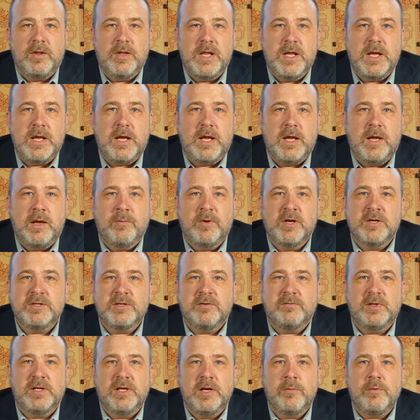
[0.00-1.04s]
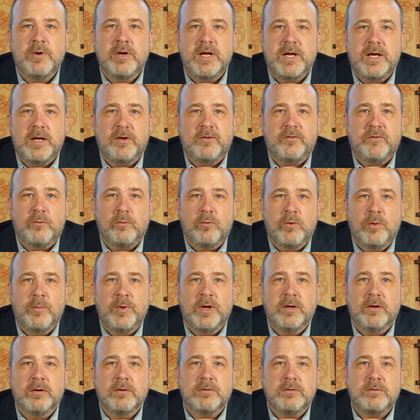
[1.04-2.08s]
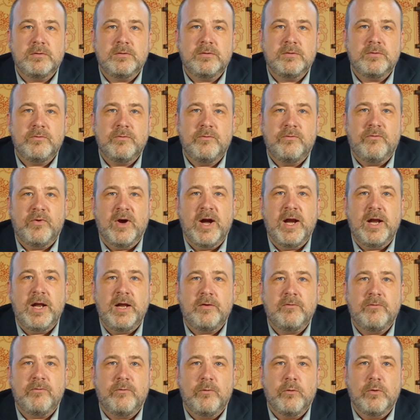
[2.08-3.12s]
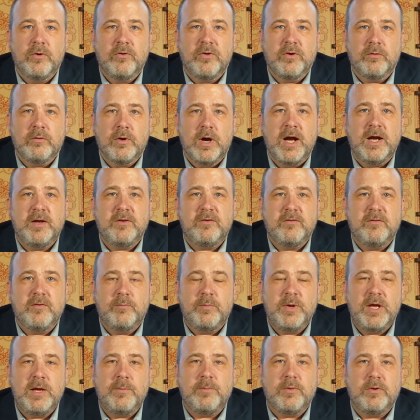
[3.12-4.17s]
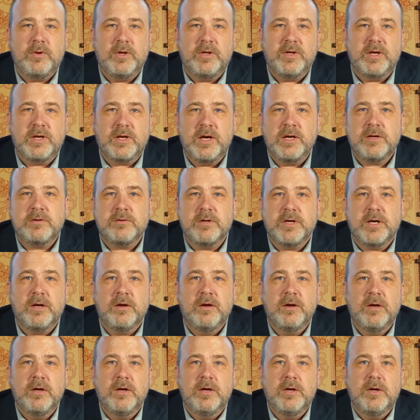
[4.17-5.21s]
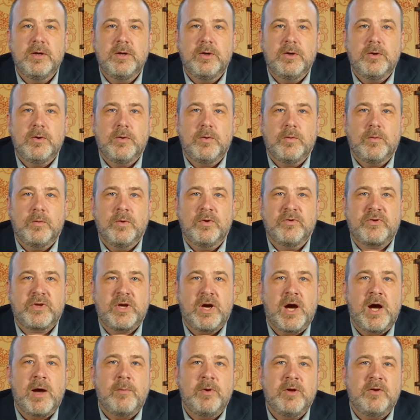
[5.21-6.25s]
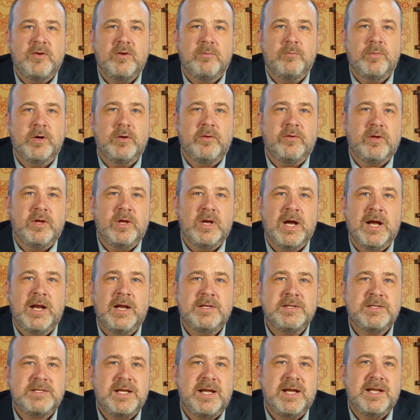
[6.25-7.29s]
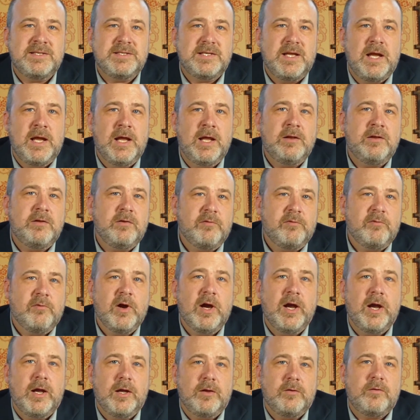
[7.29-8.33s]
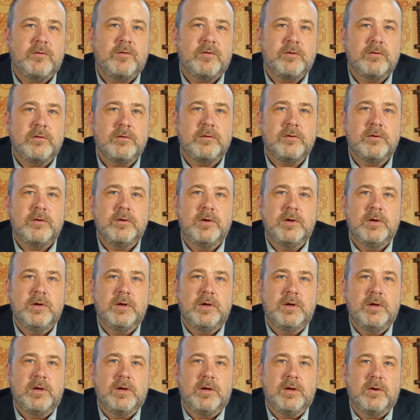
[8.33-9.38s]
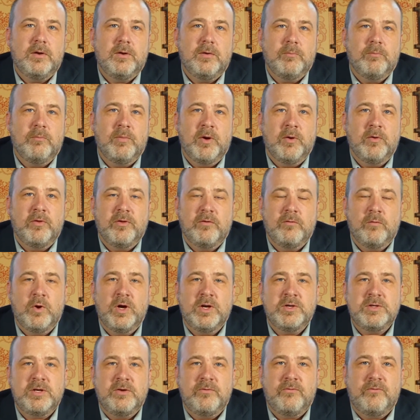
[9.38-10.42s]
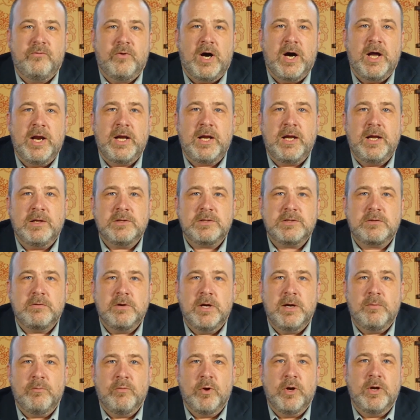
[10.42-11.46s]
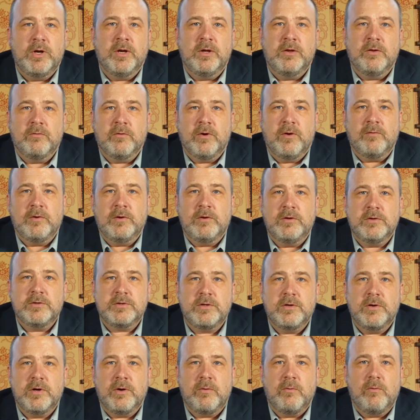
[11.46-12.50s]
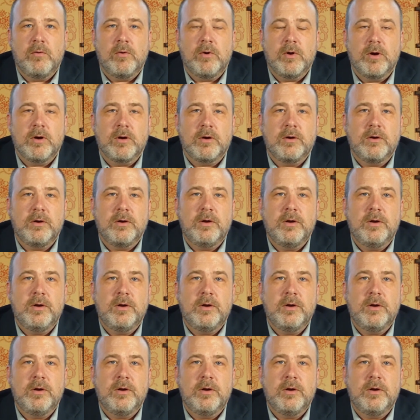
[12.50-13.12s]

The image of liberty as a woman fighting for the rights of the people in the country was common to both the United States and to France, both of which had fought against Great Britain in the Revolutionary War.